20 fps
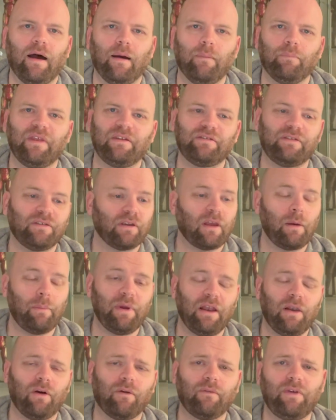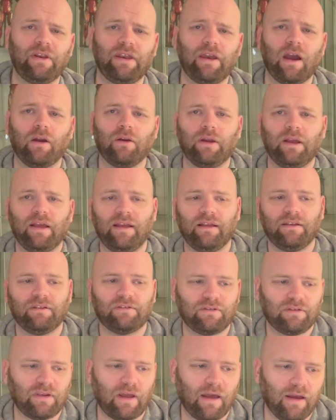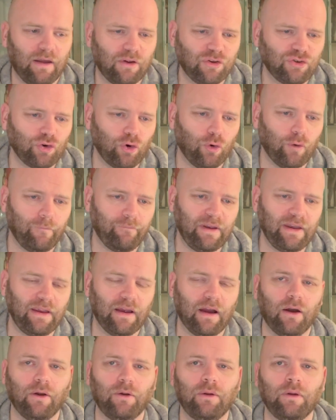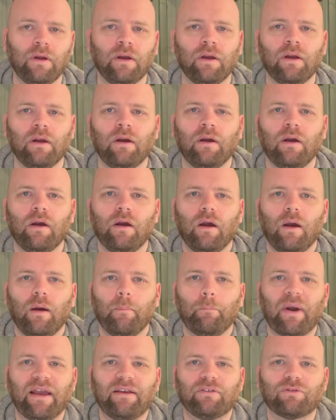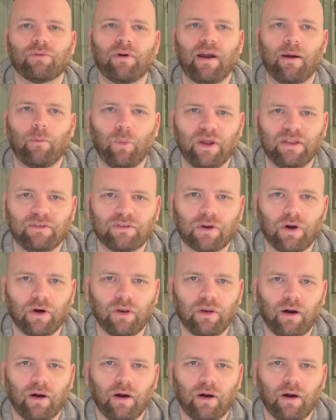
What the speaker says: This isn't going to be a long video. It's a short video based around Wintercon.